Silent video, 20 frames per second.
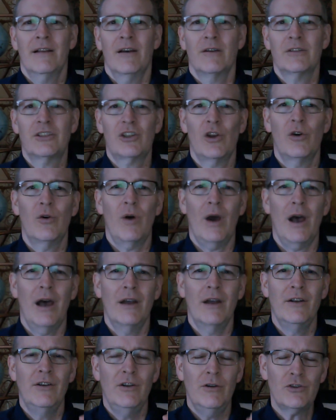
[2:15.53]
So
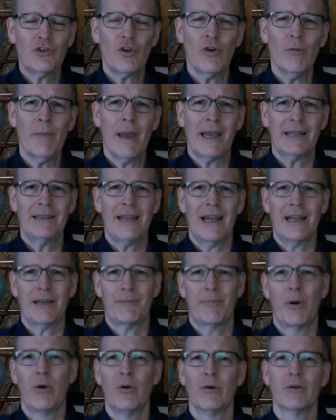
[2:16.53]
a neutral
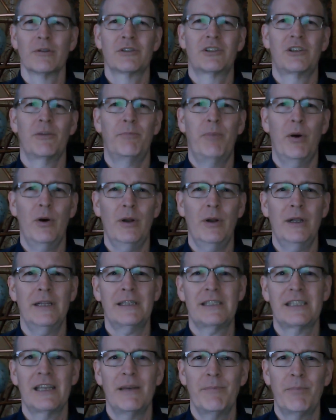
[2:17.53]
magnetic pulse, to put it
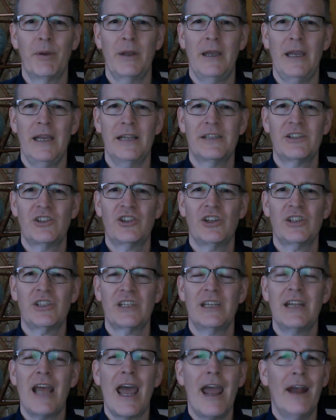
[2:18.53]
simply, it's
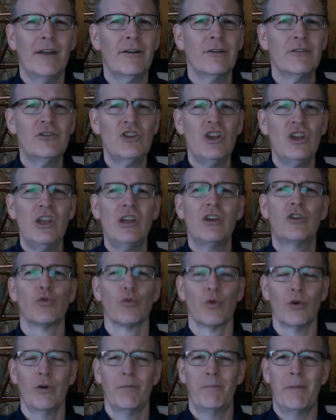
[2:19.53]
just an energy
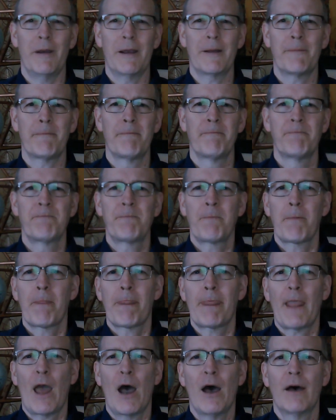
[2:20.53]
grouping
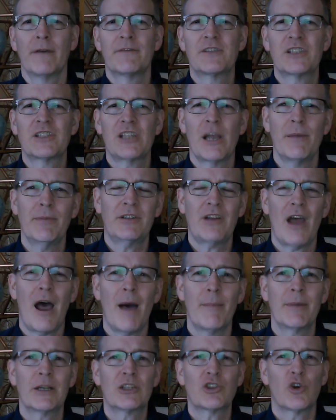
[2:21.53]
of
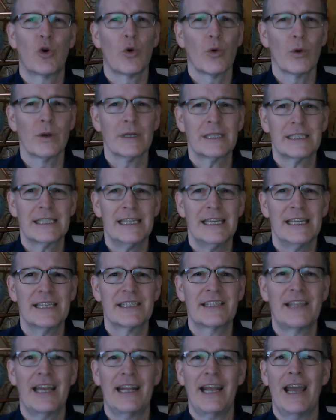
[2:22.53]
subatomic
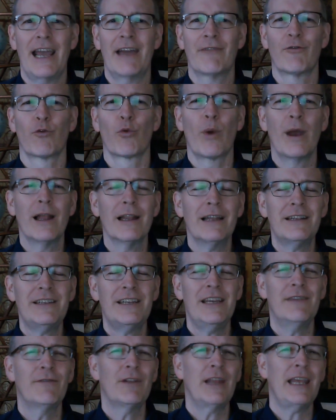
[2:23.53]
toruses that have
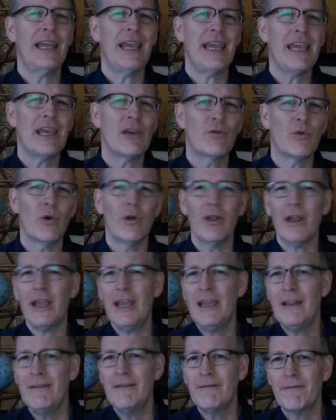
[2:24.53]
relatively equal
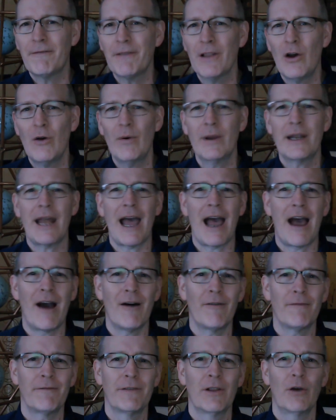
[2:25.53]
inflow and
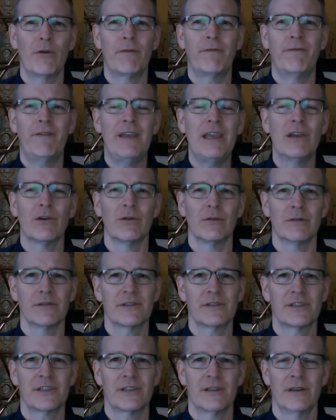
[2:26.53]
outflow
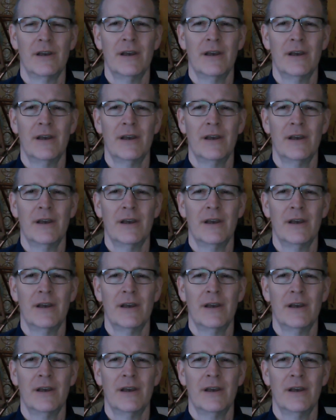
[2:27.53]
fields.